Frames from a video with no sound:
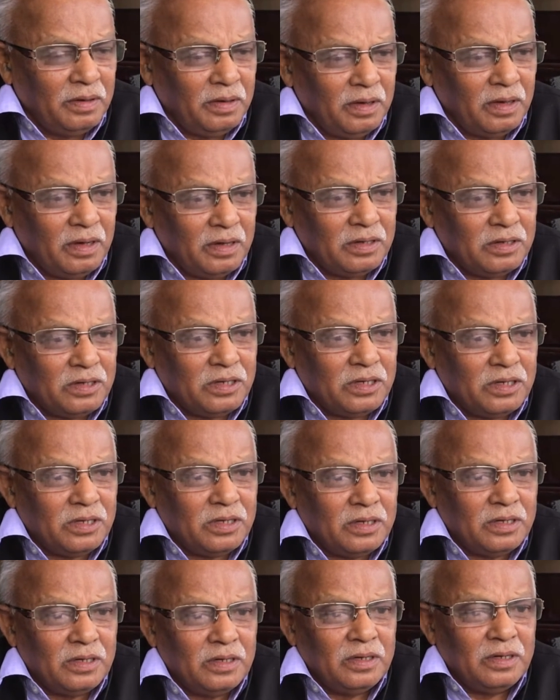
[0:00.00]

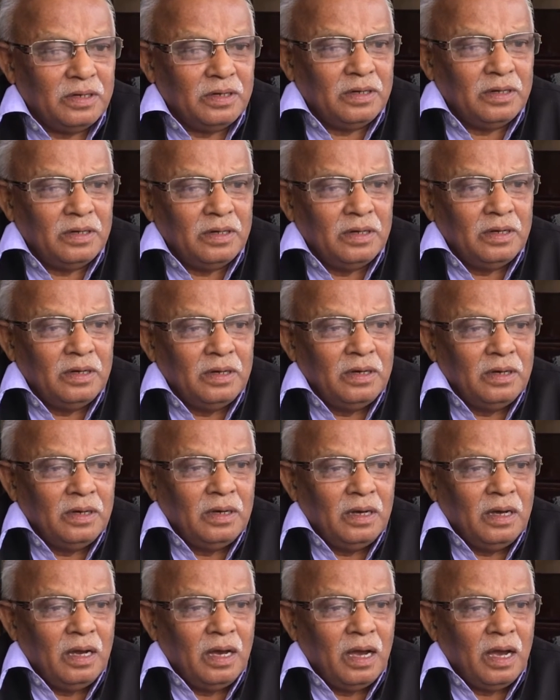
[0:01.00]
years.
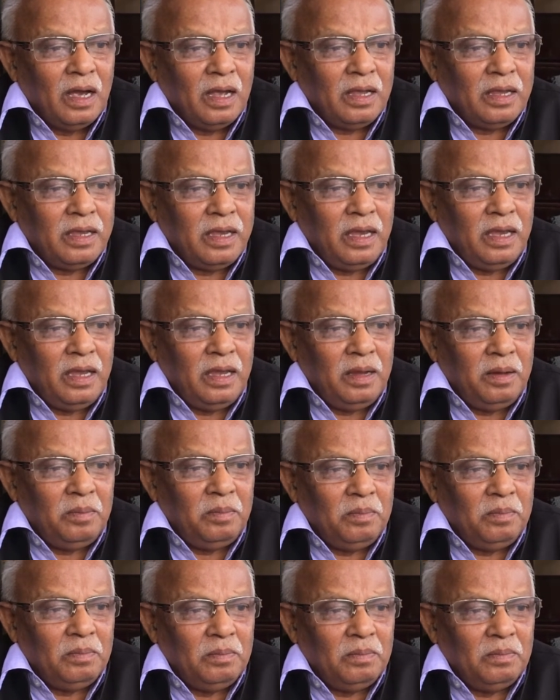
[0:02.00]
I
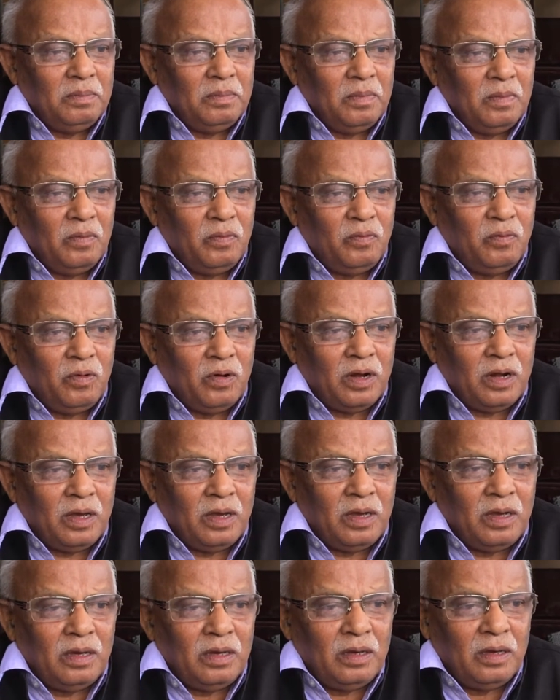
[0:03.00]
came for
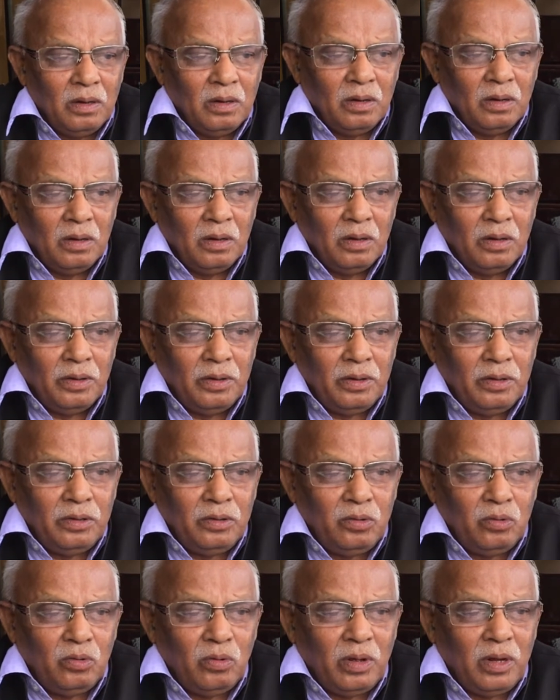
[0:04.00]
a
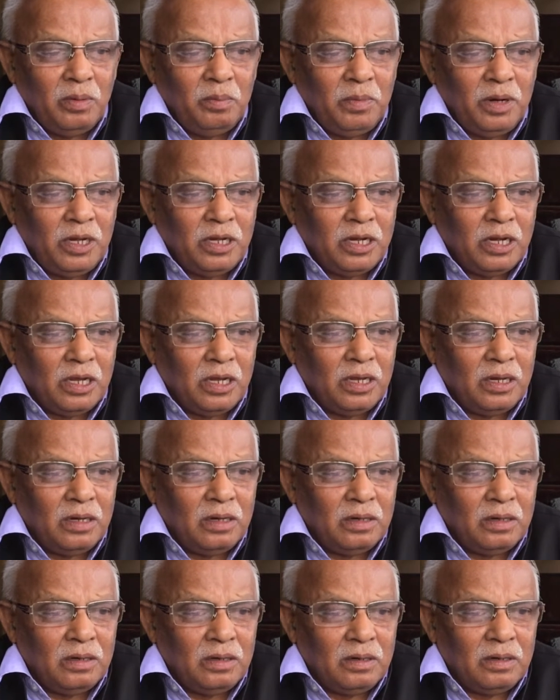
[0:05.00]
UN meeting
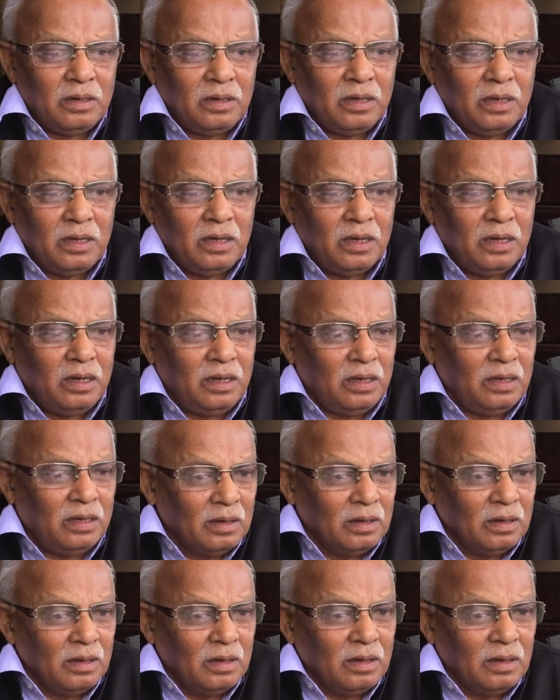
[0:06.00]
in Gigiri.
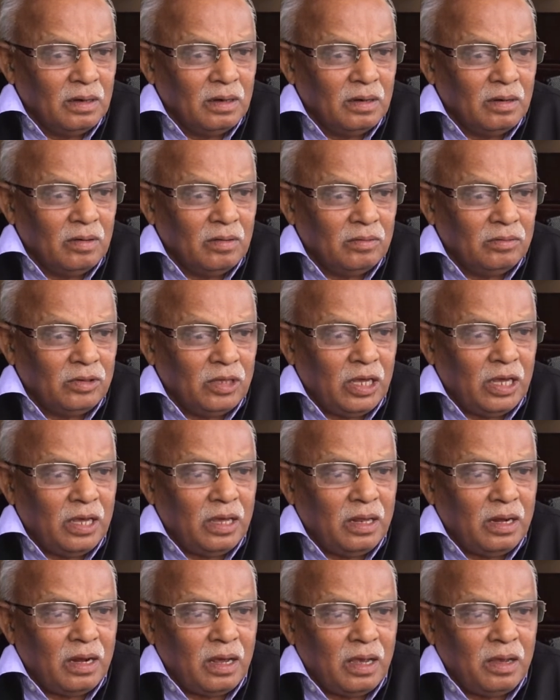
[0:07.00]

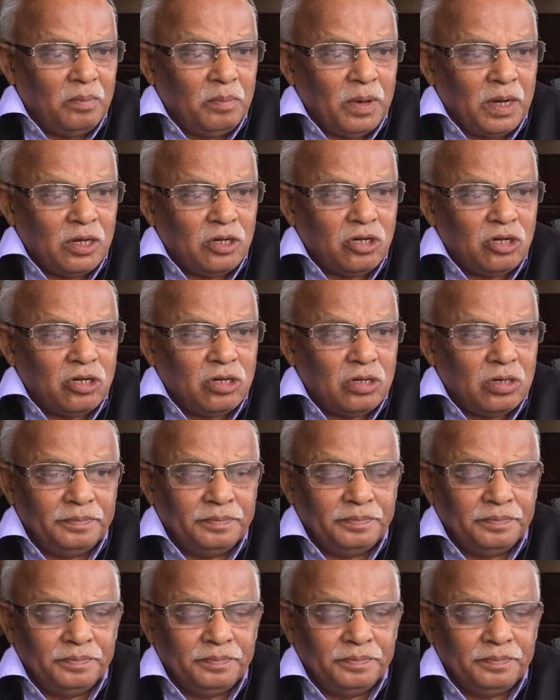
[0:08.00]
There I met